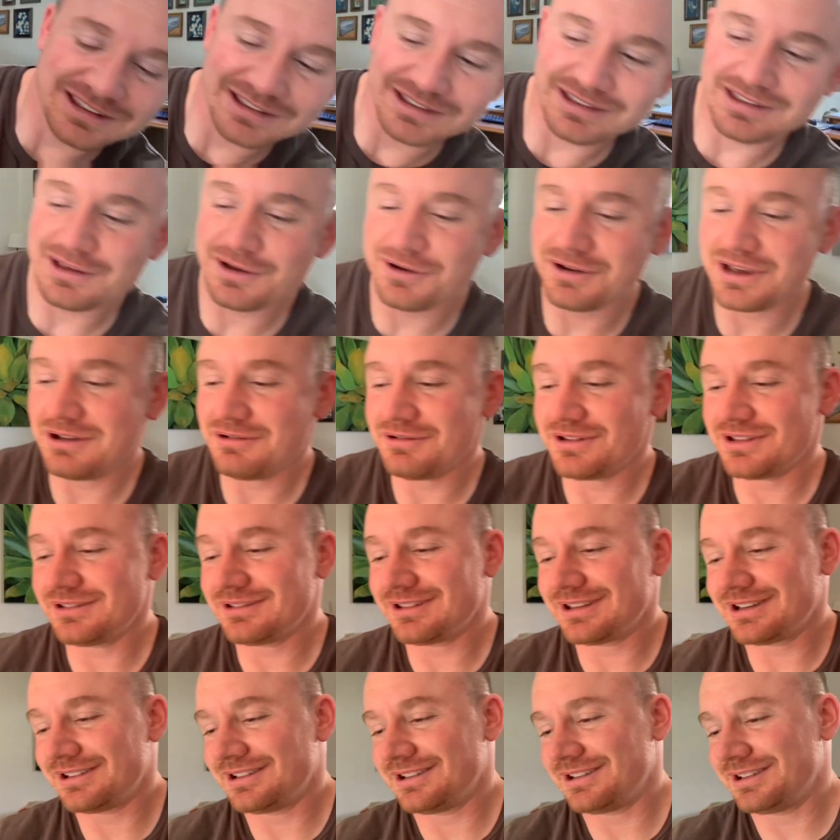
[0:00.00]
So he was
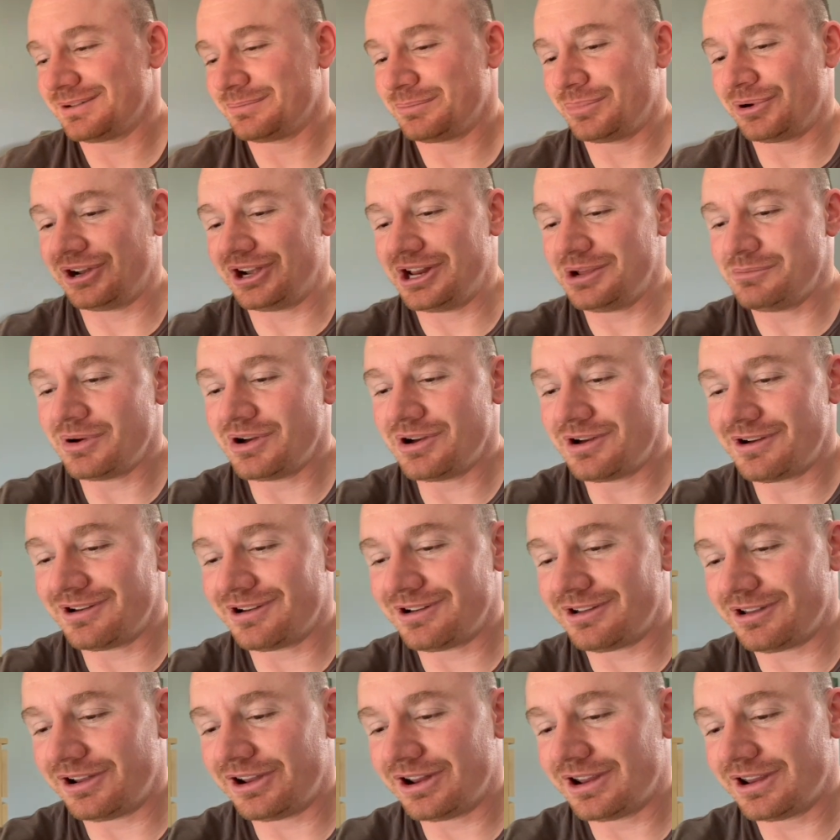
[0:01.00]
pretty
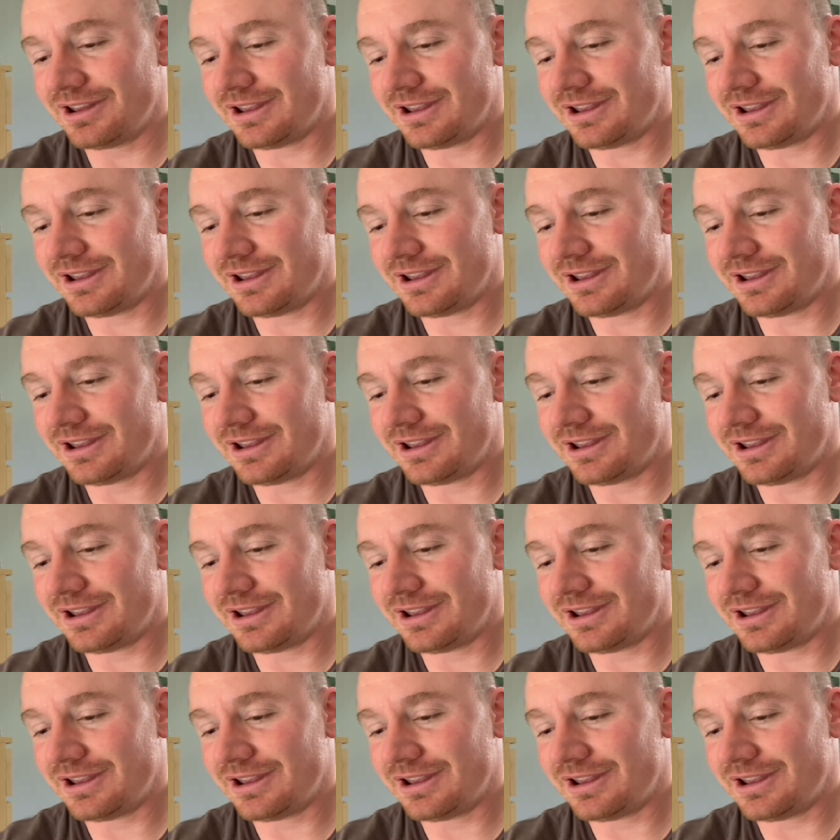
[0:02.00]
bald.